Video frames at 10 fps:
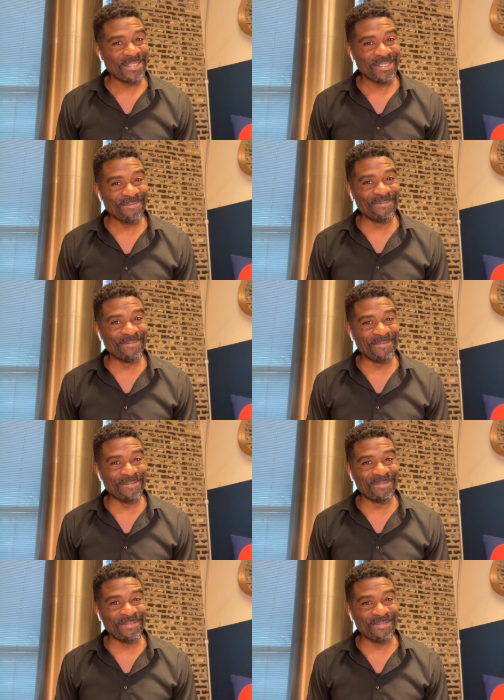
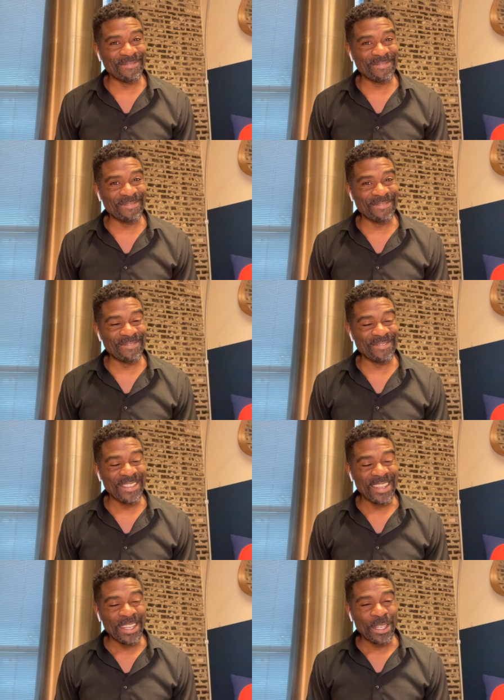Mm.
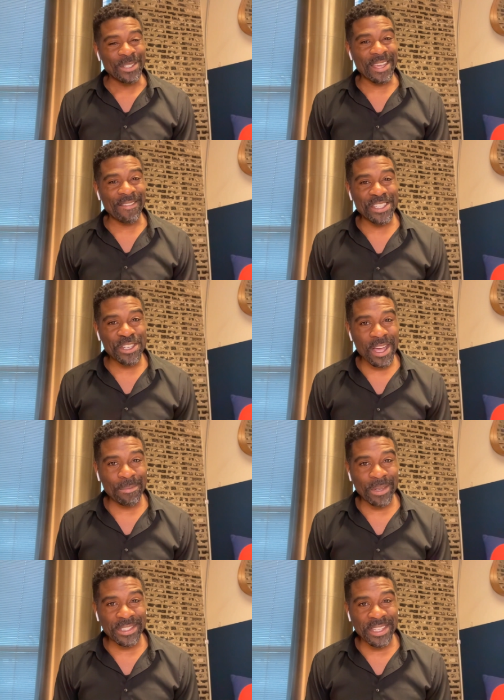You see, every job
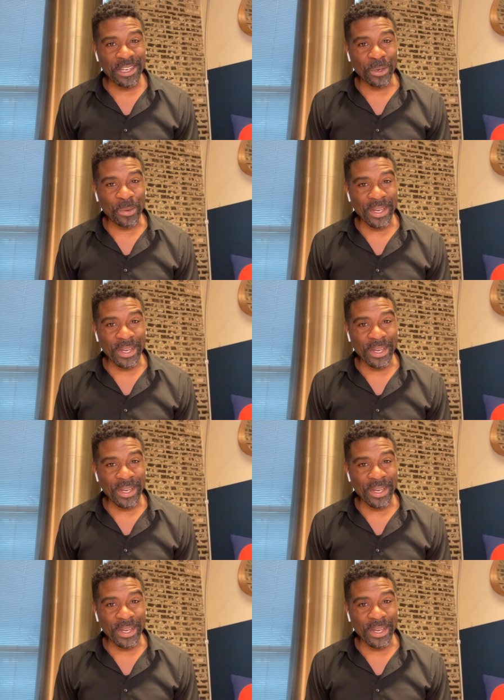doesn't need a degree.